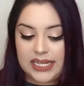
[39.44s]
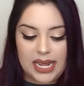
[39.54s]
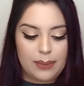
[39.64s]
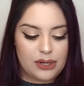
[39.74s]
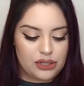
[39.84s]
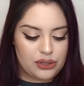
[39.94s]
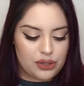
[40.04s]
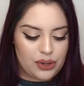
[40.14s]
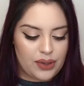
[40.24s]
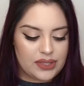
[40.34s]
today I'm going to just show
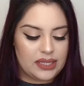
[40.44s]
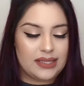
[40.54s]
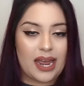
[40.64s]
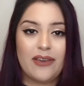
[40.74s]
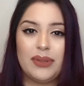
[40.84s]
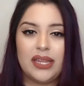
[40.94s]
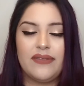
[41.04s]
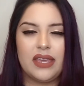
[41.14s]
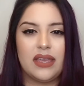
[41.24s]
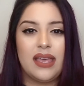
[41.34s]
you guys things that I've been
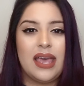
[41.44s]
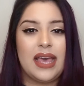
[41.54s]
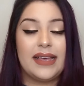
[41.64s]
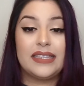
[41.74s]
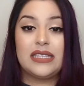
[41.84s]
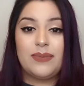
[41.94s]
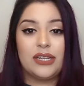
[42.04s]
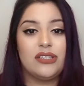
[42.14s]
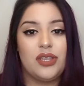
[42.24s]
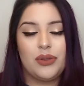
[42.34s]
loving,
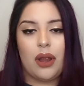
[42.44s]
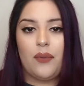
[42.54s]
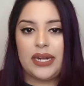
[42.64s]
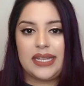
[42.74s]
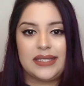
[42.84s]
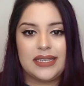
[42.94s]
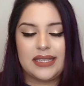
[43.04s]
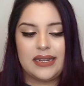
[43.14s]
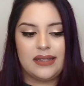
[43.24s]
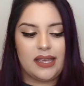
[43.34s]
especially throughout wedding
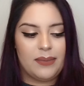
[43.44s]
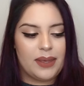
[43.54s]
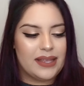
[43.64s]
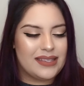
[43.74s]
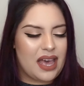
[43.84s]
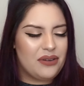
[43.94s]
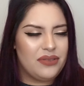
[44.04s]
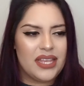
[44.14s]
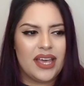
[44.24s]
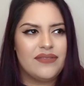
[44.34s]
season. Cause I don't
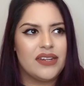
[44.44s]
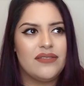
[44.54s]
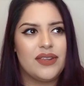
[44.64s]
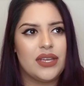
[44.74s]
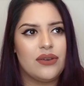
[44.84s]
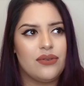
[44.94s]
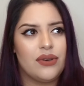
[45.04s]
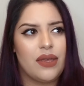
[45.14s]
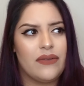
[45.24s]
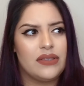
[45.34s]
think I've done
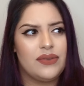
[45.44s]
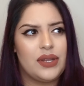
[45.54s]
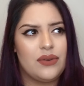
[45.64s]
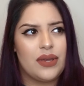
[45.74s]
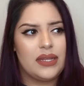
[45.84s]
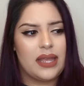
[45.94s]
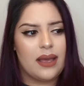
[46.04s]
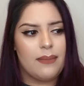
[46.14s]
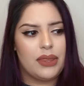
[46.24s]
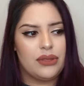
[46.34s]
a favorites video in like
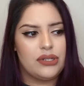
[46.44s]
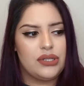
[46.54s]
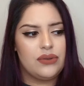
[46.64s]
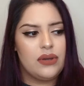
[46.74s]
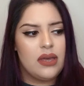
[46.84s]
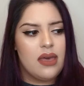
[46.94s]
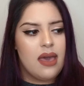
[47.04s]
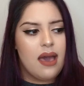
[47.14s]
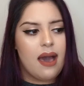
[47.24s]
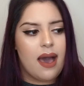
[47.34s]
a month or two.
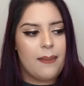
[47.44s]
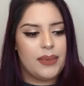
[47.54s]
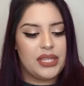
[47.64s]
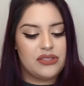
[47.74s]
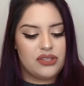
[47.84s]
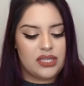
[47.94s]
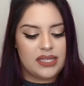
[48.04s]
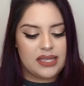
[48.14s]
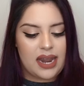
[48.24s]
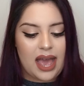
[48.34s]
But these are just
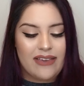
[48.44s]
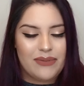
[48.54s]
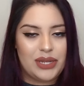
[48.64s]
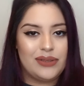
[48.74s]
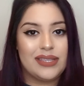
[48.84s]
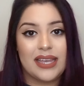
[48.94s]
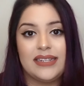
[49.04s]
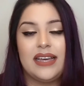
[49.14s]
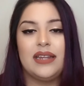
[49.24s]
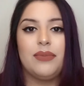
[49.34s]
things that I've been using a
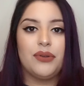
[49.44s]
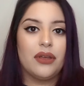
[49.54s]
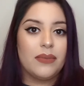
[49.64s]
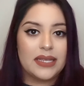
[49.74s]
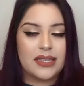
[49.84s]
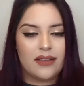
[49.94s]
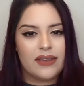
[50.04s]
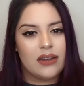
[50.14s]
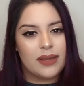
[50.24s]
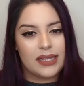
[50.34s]
ton both on myself
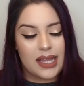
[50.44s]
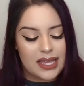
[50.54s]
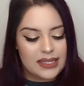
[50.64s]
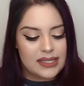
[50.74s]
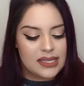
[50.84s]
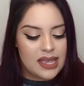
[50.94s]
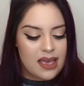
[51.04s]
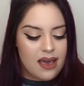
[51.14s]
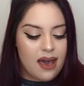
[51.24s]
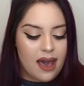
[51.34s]
and on my clients.
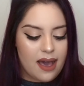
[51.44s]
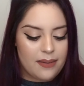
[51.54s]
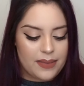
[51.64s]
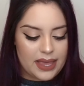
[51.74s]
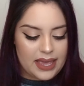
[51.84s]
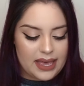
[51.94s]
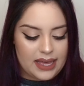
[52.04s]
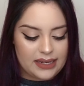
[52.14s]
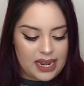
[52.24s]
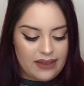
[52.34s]

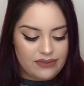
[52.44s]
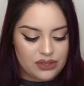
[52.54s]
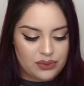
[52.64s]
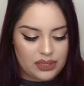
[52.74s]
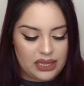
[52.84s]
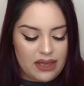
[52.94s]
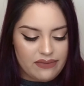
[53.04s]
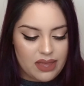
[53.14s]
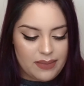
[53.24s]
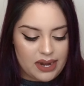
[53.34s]
And I've just really
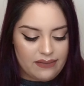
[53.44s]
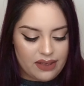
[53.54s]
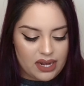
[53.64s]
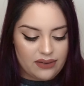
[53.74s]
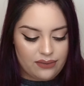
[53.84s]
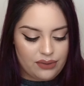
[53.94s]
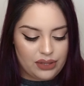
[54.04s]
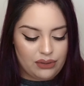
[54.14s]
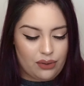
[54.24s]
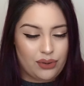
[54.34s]
loved them and I've kind of
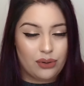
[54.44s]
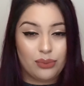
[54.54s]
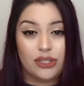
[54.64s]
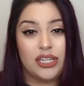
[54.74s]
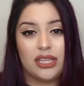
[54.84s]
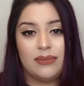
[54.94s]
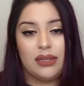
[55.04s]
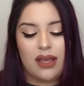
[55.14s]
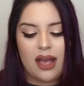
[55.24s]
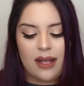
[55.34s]
really grown to appreciate them a
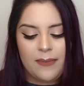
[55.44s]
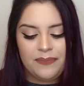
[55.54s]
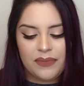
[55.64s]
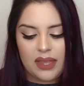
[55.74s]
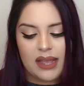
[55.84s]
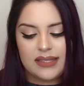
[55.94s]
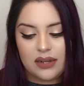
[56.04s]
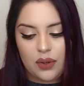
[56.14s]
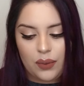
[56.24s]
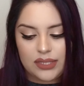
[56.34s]
lot. It's
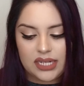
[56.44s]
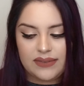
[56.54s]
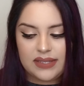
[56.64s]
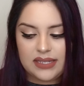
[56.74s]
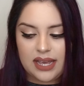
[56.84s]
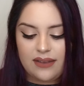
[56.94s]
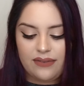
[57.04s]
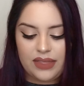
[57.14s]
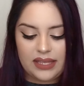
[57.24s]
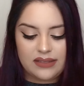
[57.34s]
not a whole ton of
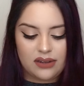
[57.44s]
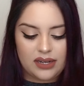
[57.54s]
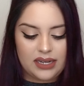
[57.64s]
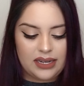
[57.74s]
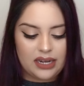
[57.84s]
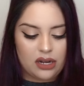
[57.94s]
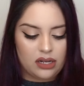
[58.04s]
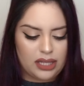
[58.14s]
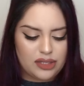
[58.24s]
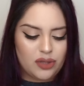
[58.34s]
stuff. Things aren't in here,
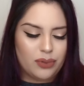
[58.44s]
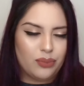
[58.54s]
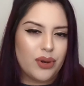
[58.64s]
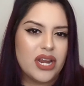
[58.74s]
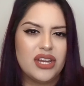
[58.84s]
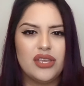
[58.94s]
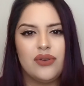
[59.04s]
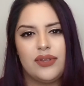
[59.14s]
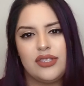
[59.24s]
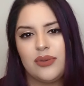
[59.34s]
aren't like super brand
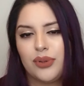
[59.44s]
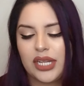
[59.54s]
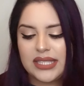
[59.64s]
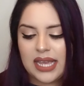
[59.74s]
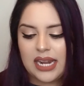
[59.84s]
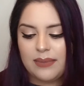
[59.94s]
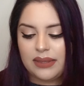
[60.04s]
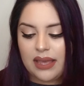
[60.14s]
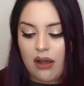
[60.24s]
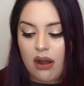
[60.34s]
new and super exciting,
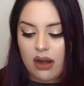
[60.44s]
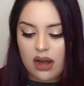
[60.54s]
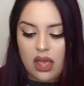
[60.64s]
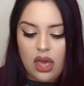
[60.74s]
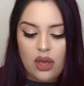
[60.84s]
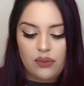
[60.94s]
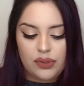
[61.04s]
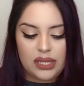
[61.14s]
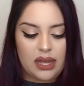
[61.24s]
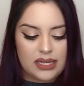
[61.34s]
but they are
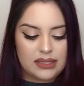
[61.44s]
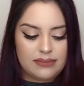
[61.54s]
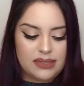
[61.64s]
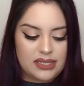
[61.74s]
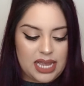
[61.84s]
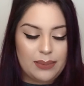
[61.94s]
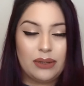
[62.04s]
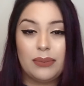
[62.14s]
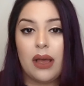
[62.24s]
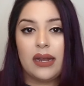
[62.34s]
really awesome
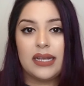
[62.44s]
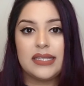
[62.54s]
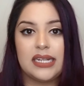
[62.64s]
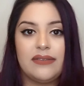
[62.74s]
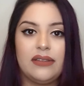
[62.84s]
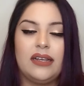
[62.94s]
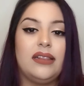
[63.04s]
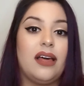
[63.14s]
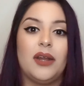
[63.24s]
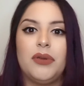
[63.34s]
staple products that I feel like a
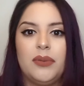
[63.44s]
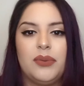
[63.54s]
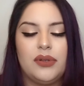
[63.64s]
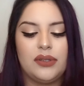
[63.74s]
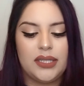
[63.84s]
lot of people